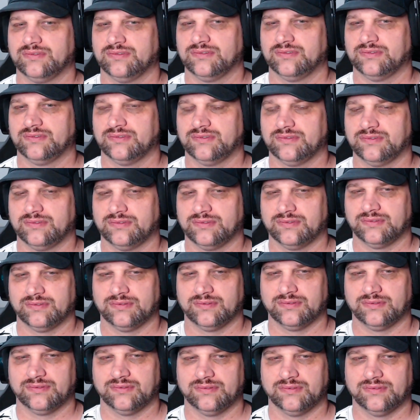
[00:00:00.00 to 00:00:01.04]

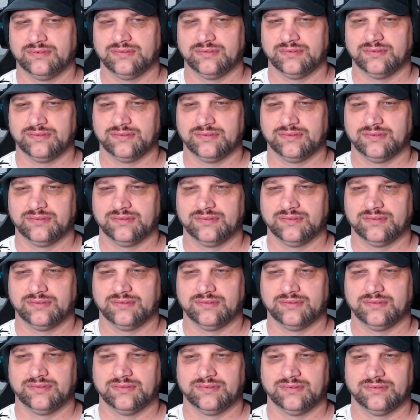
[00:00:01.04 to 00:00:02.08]

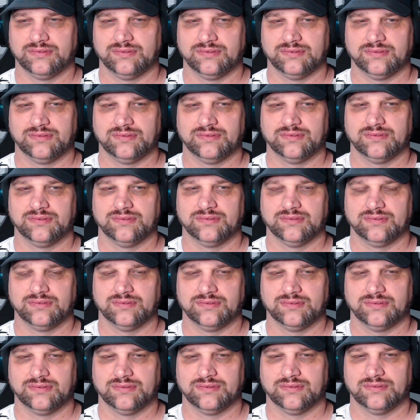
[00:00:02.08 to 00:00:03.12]

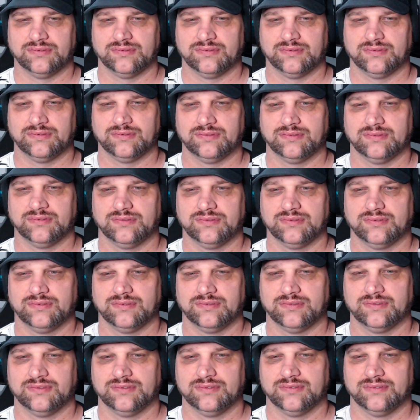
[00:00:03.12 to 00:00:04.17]

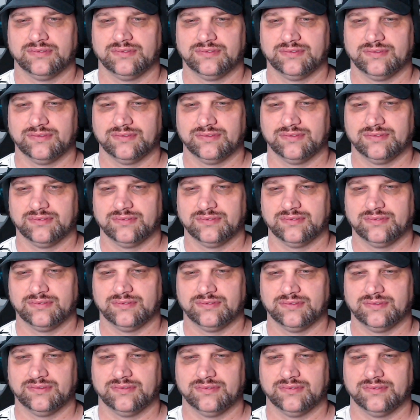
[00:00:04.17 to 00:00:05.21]
[no speech]